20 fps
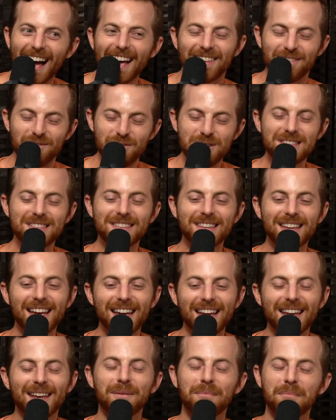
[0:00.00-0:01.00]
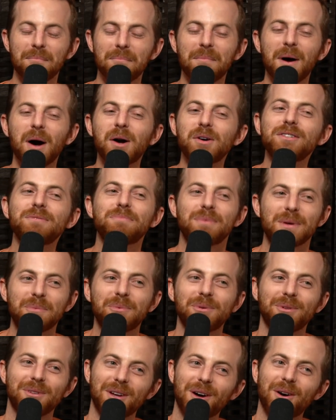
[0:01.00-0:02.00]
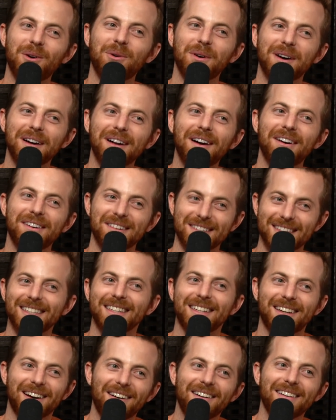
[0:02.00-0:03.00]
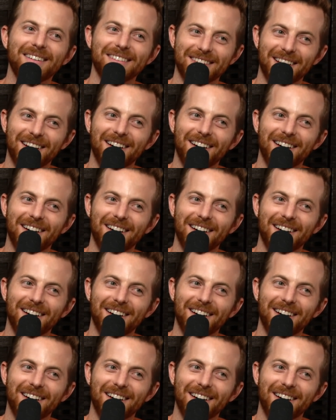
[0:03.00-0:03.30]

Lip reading: I would say most people know what RC cars